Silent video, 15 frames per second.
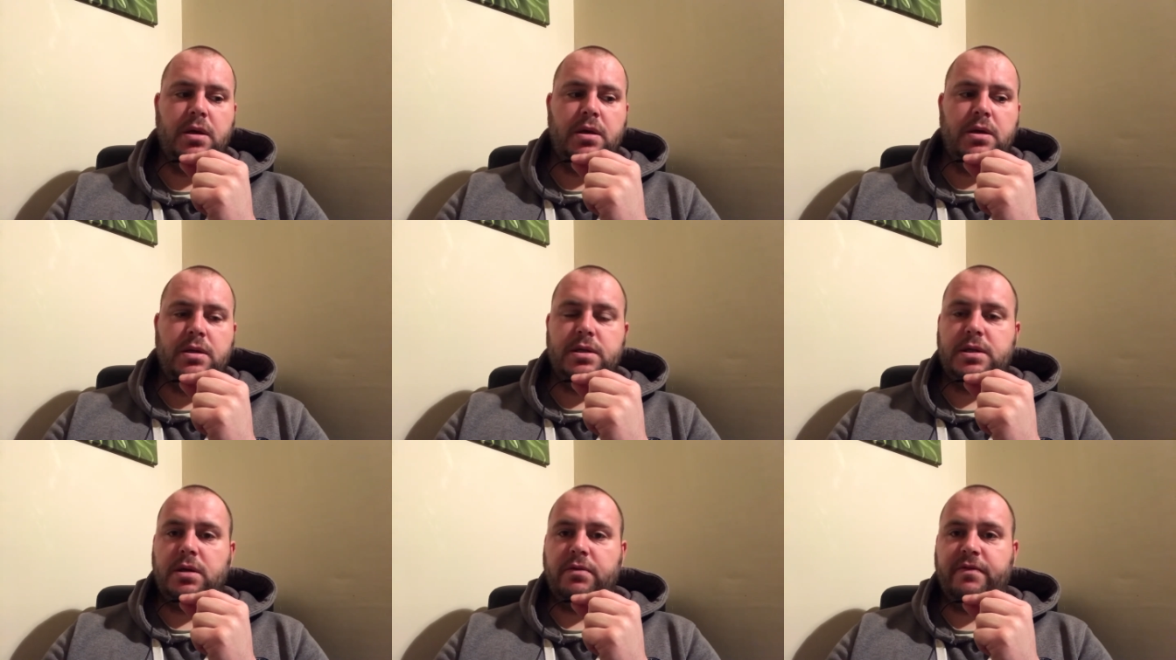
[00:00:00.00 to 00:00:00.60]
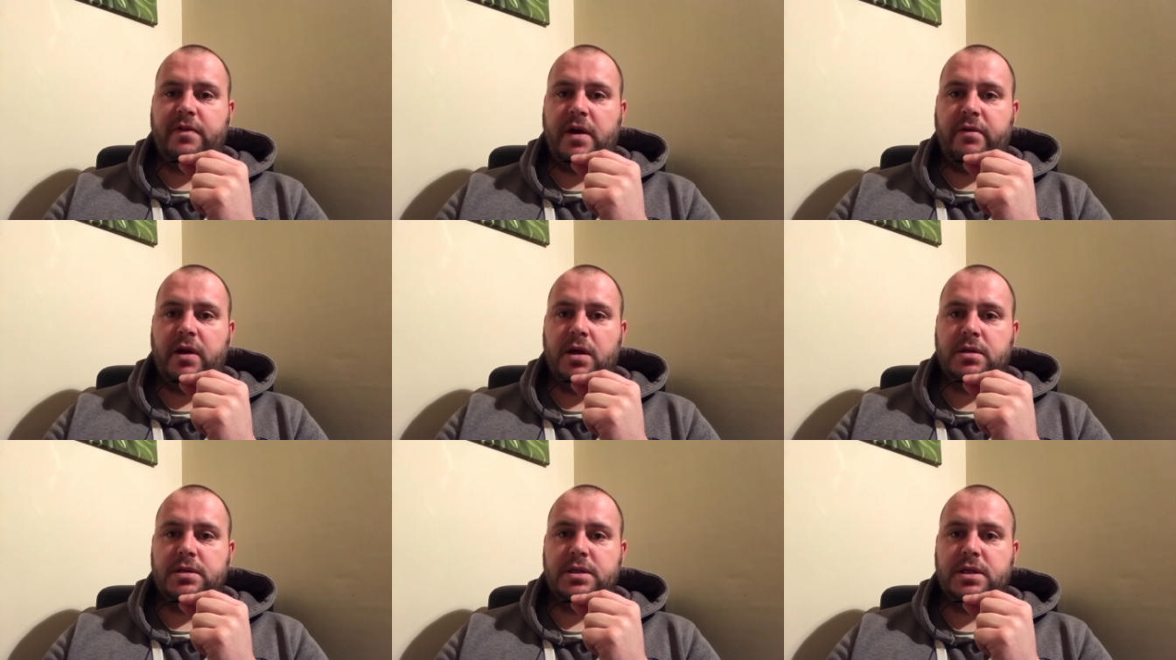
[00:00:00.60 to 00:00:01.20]
Still very
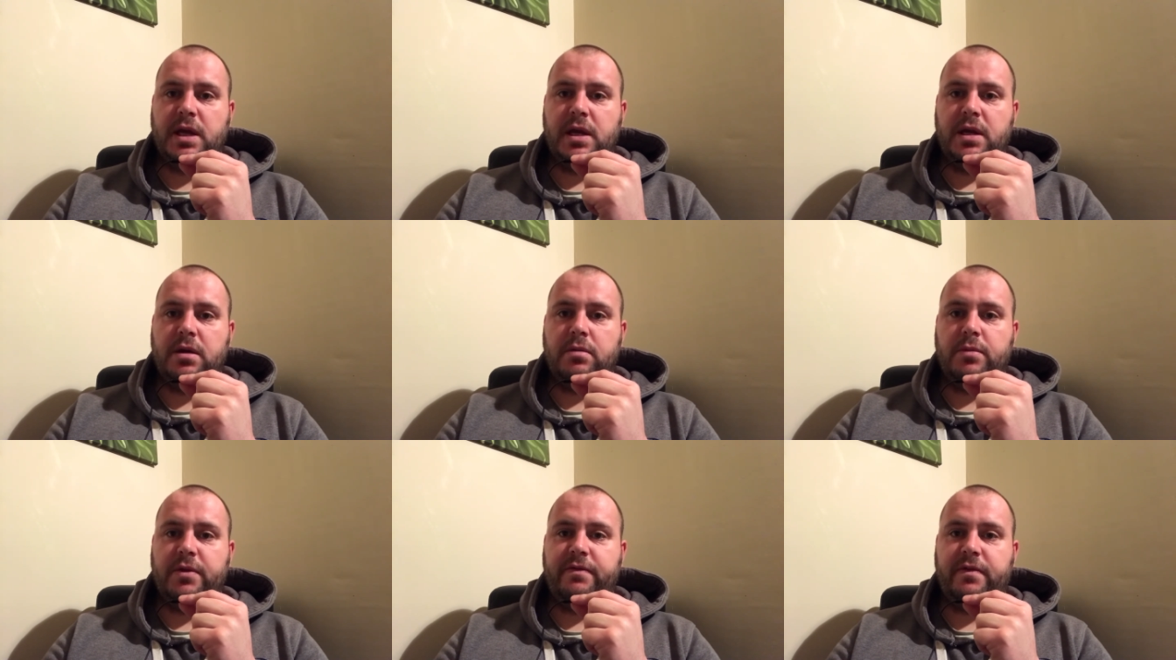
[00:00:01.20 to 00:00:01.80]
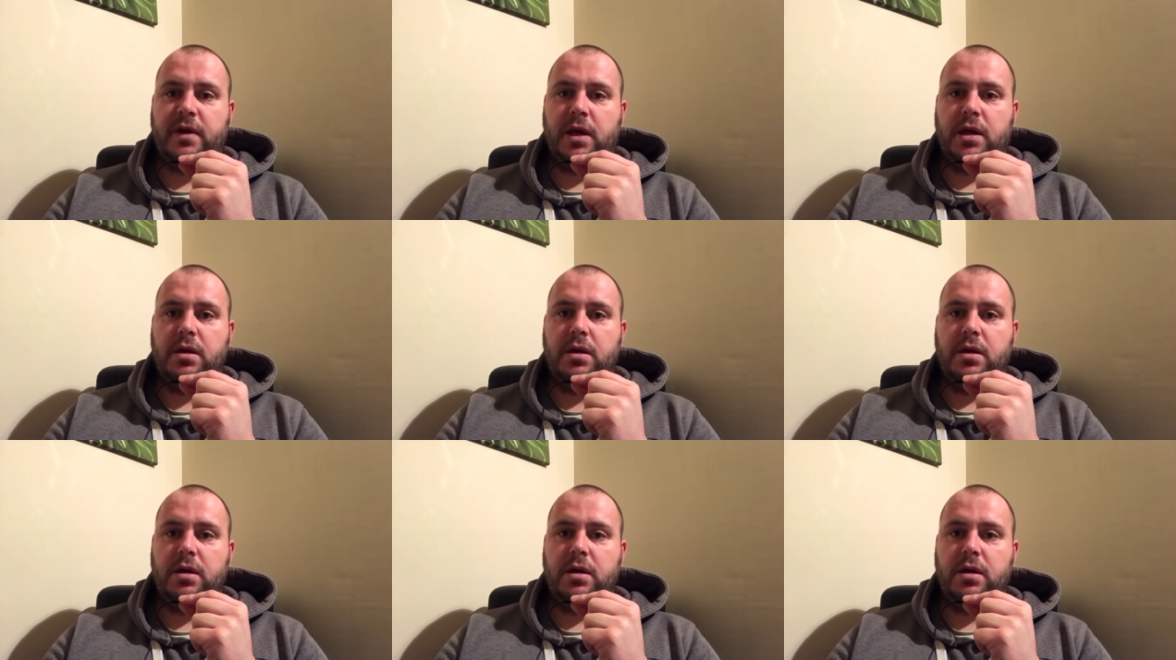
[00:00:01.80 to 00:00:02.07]
unsteady on my feet.